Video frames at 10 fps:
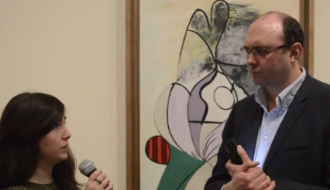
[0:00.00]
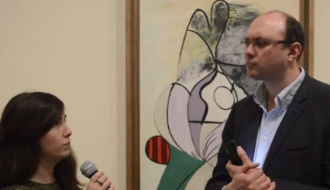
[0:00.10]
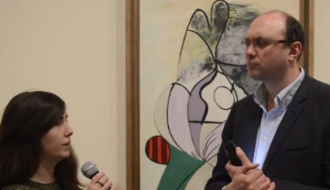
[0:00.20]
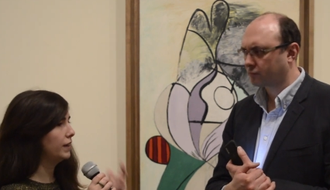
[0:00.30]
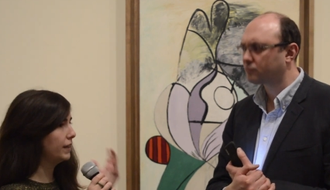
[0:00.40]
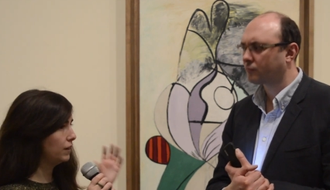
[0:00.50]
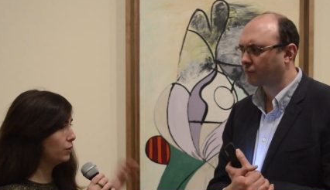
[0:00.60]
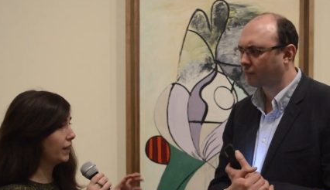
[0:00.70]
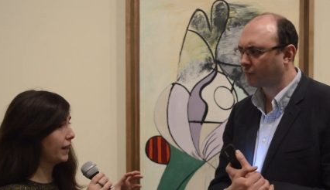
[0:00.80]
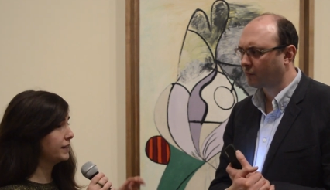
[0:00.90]
Speaker 1: is really
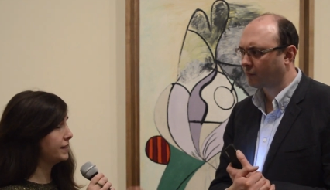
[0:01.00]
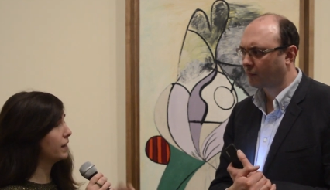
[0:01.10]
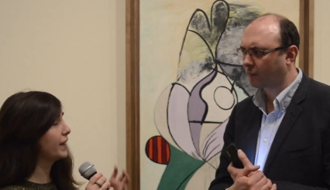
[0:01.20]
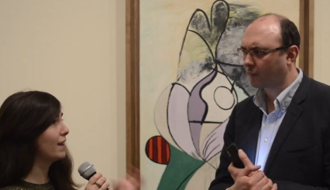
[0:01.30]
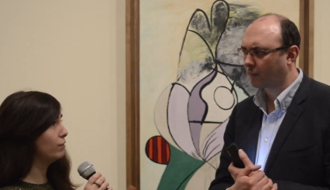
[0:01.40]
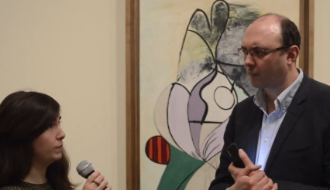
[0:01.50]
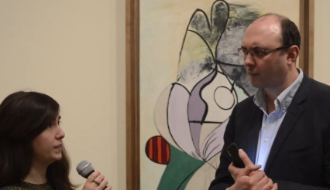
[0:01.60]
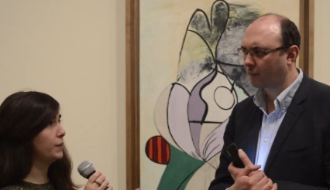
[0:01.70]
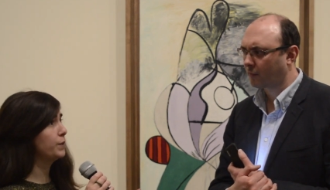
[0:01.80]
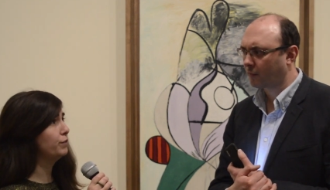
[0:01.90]
looking at the archival
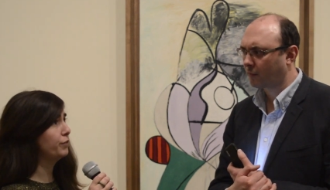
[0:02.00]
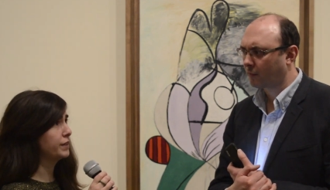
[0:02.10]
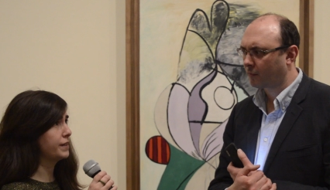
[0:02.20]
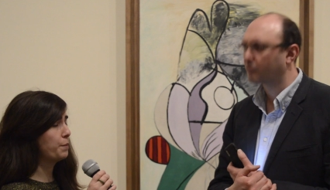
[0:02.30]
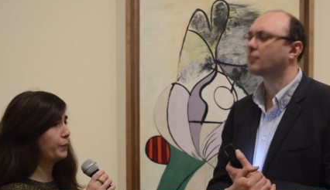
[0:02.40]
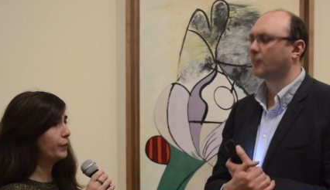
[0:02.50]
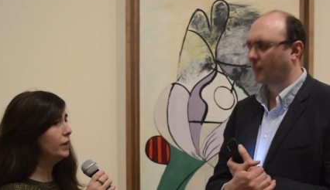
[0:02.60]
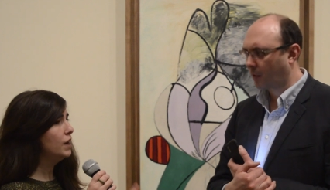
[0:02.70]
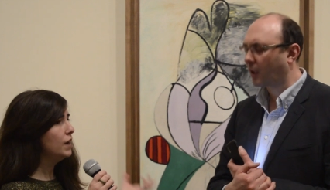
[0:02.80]
material, for example,